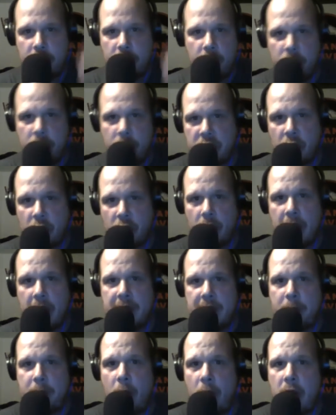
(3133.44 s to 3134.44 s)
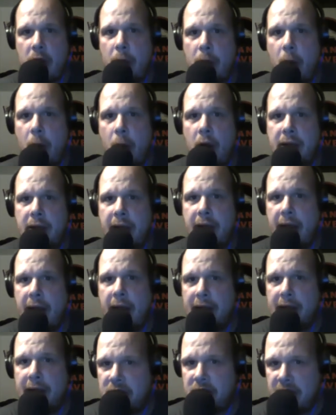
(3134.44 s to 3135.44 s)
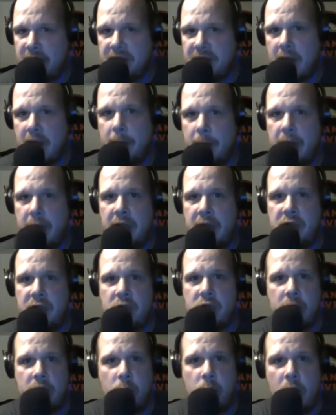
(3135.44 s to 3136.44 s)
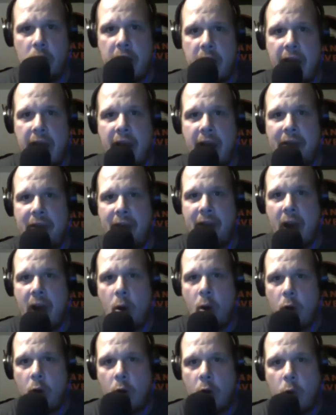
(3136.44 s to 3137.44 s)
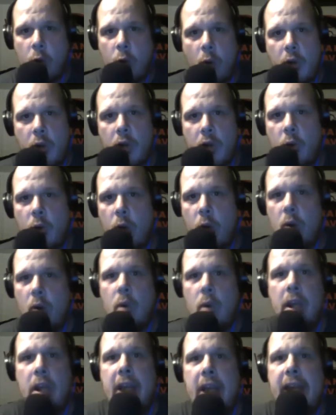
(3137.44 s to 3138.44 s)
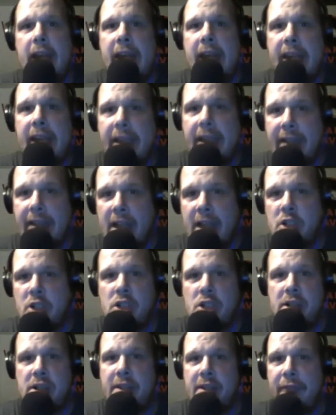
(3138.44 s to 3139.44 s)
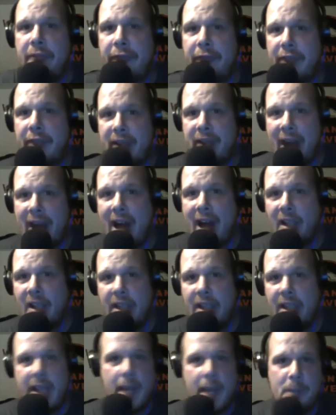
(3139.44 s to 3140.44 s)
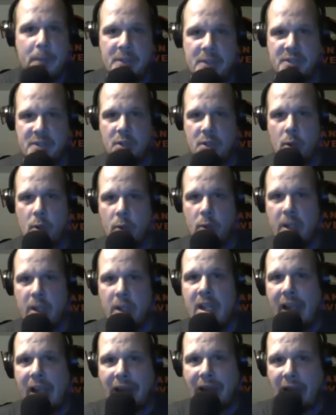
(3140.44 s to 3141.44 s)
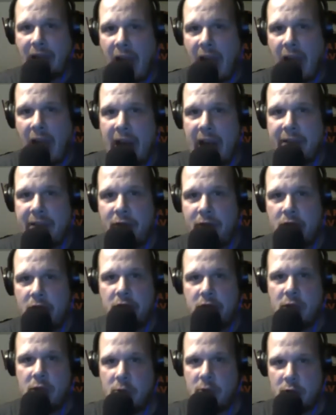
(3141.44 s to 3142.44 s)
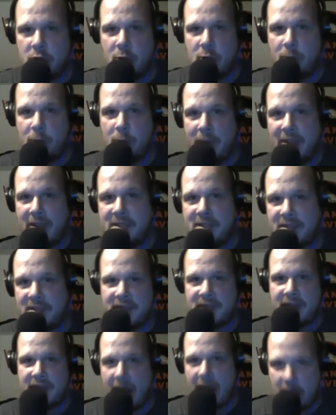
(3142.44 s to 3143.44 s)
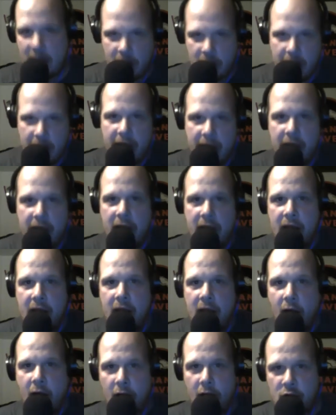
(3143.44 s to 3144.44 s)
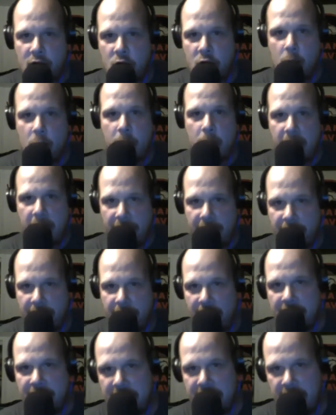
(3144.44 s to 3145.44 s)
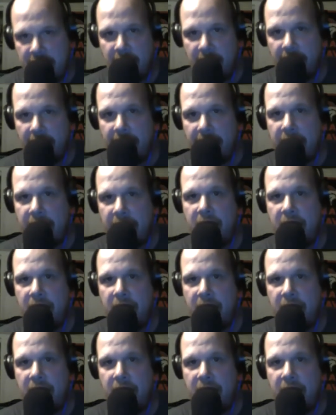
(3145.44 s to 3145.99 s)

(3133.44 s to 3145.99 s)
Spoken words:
so as part of the podcast, this time in history, we're going to have our quote unquote election finale episode live on YouTube this Saturday, October the 15th.